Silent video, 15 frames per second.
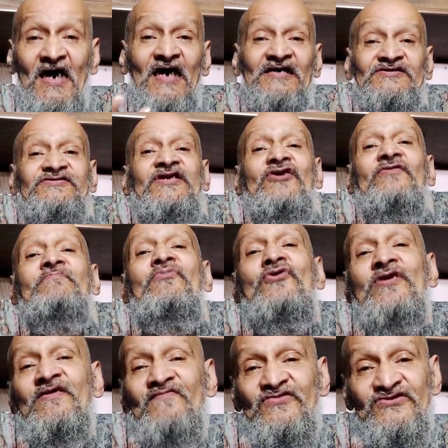us that are
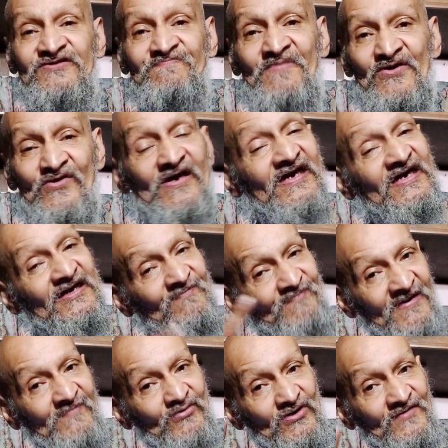born of the Spirit and the
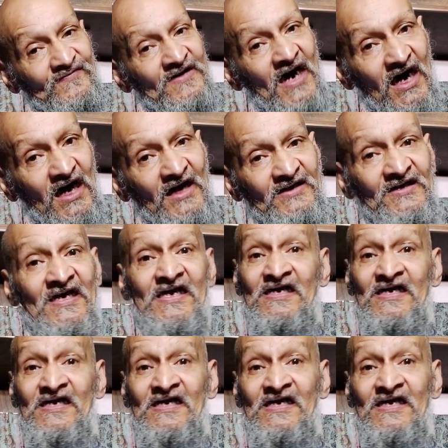people of God